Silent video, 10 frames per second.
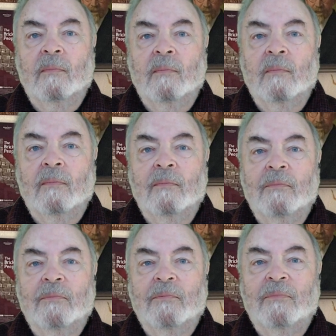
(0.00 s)

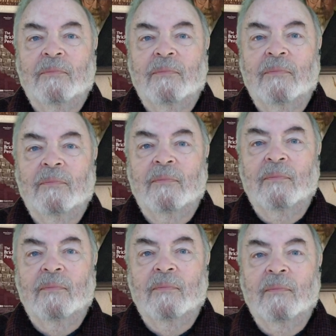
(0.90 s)

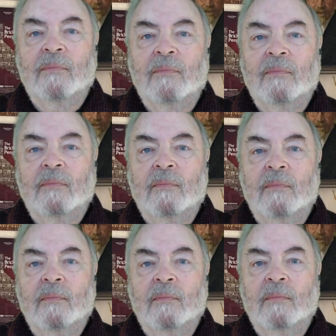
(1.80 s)

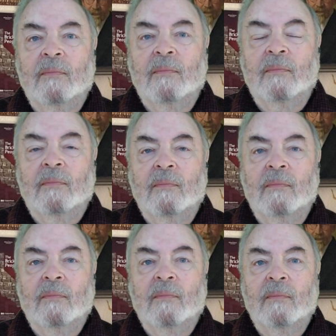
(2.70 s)

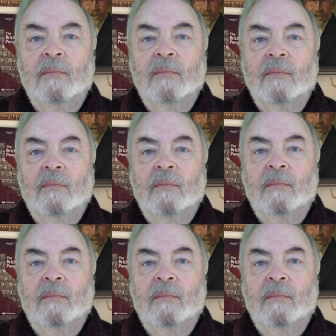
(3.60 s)
The person shown says nothing.